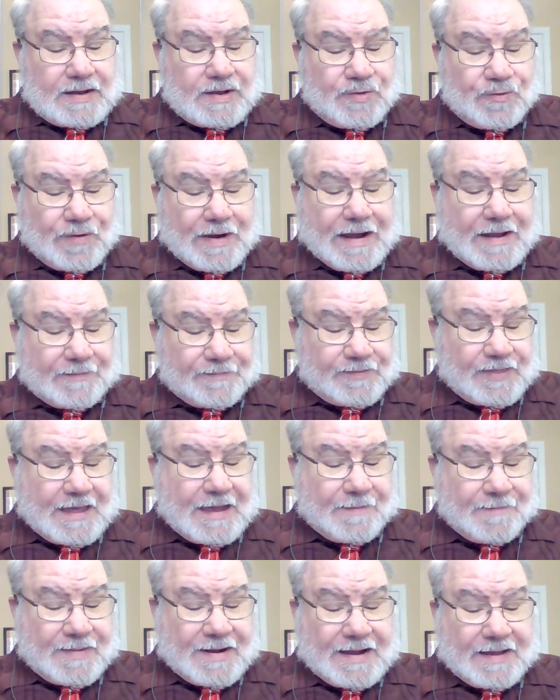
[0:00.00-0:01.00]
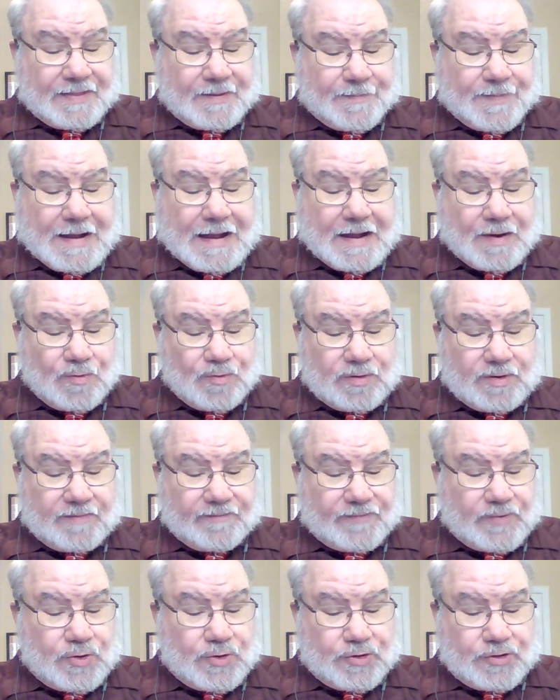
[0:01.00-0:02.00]
Grant that by the power
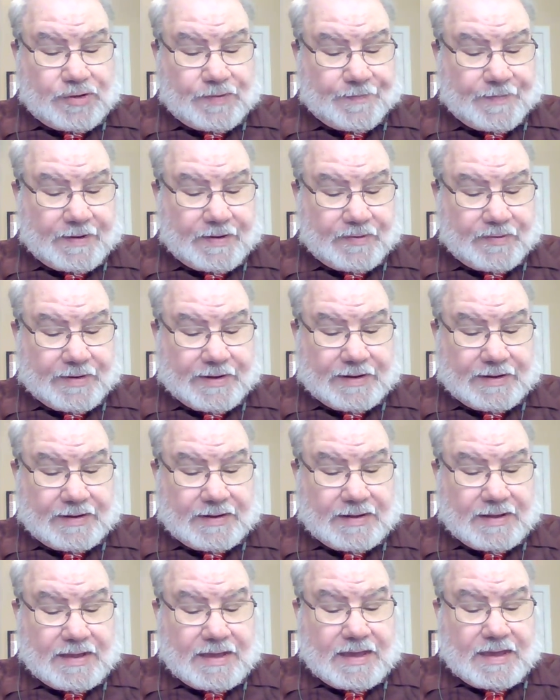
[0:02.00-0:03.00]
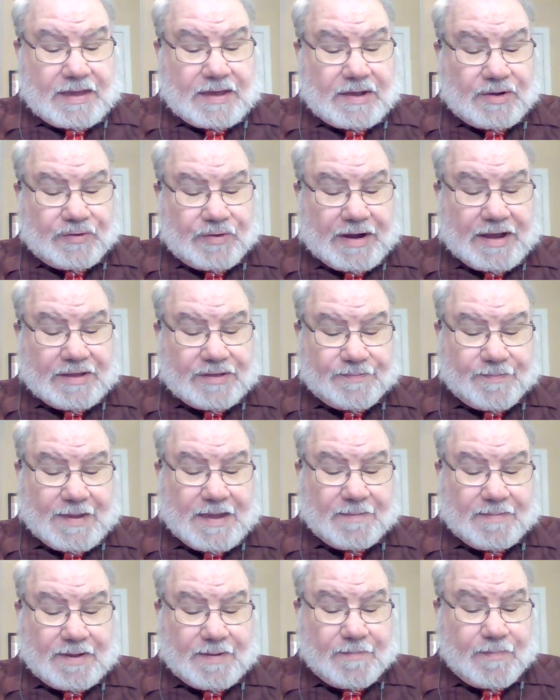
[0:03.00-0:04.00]
of your Spirit, Christ
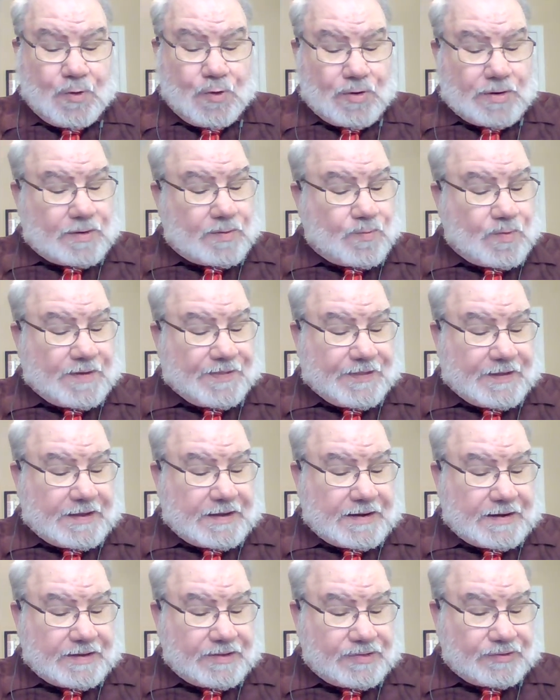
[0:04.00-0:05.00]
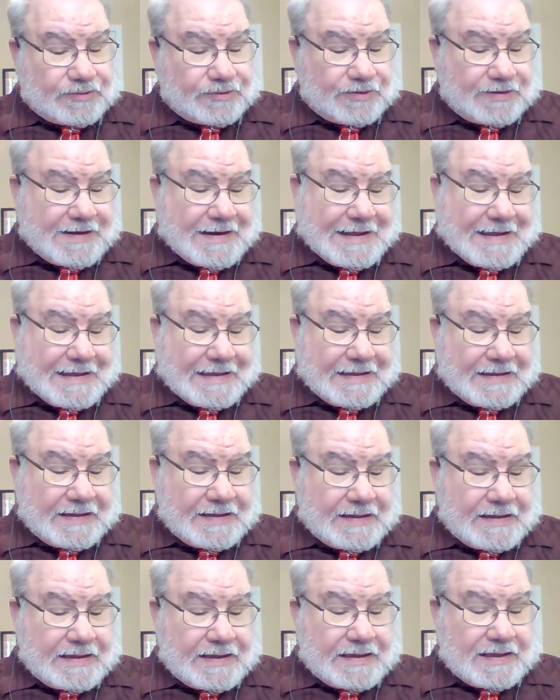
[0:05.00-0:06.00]
may be born within us
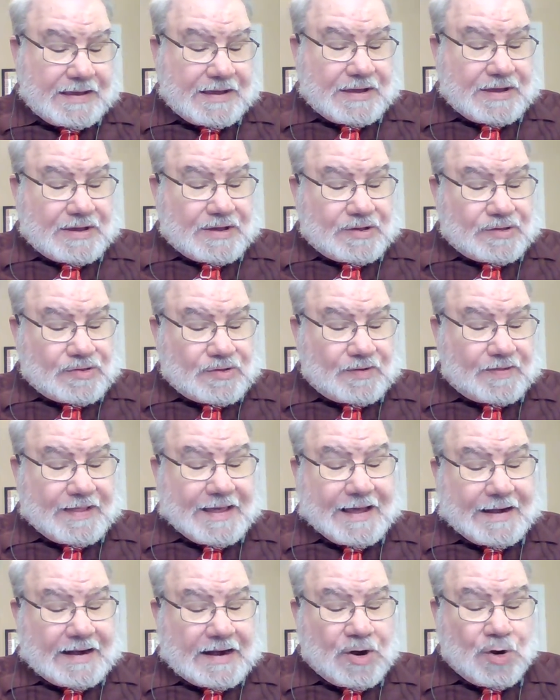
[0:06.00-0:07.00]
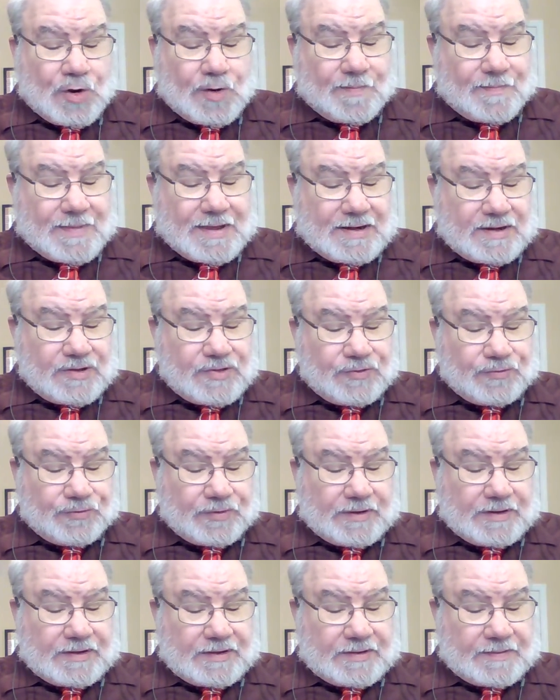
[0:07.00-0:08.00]
today, so that our
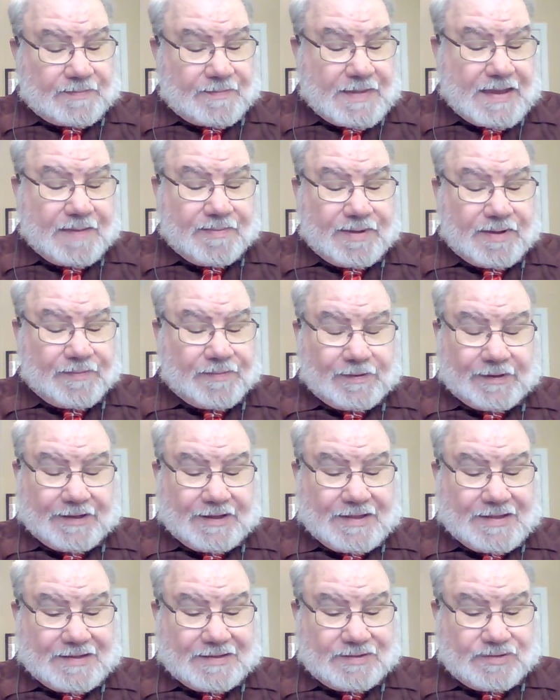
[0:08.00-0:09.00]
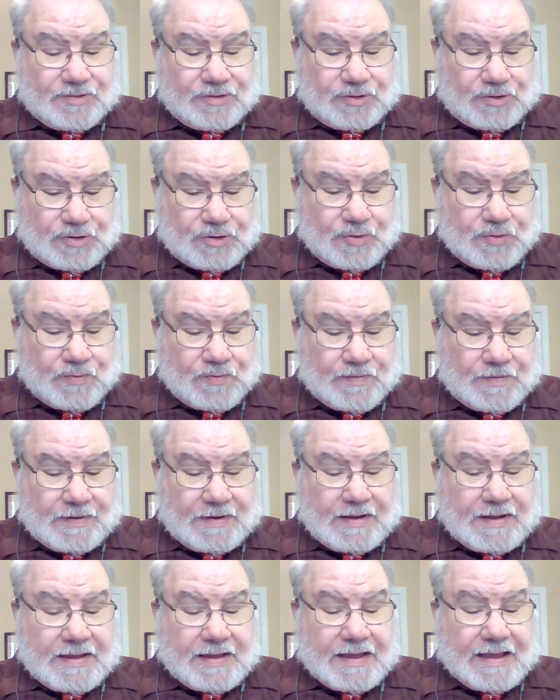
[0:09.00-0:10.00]
ministry may be pleasing to you
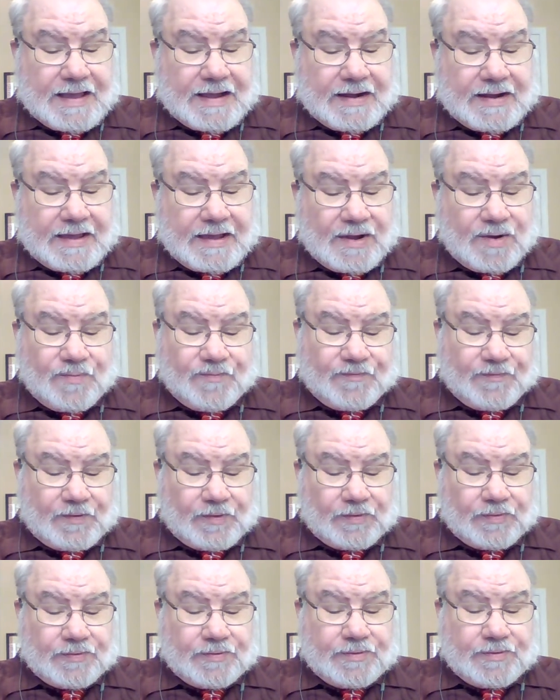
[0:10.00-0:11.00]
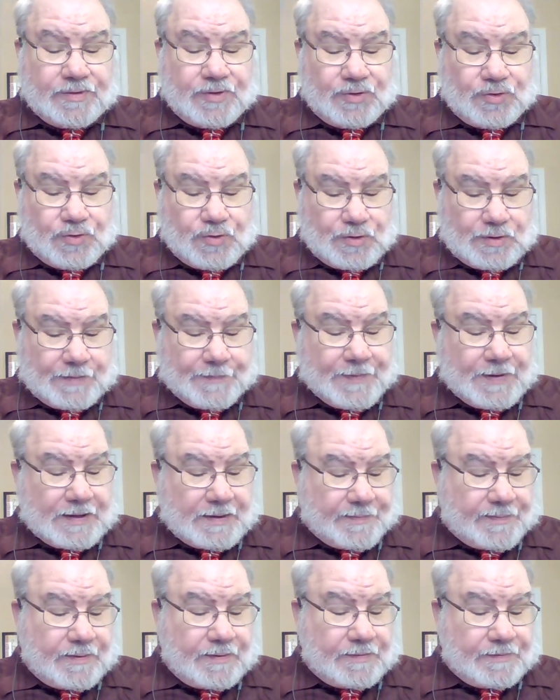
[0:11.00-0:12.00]
and helpful to your
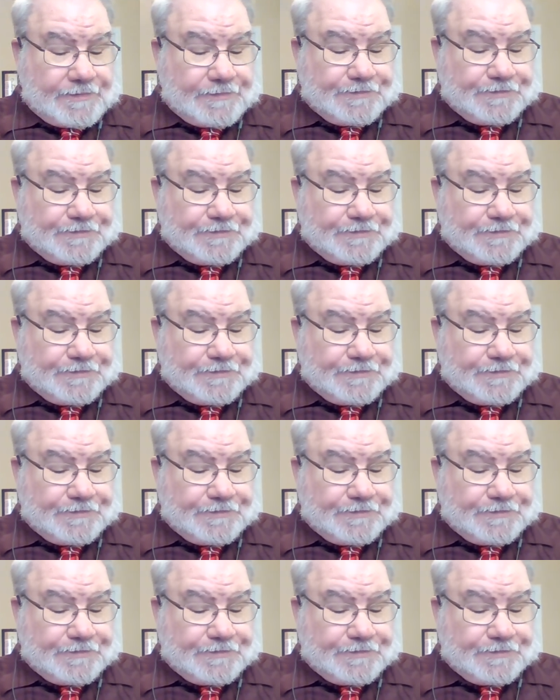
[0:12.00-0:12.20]
people.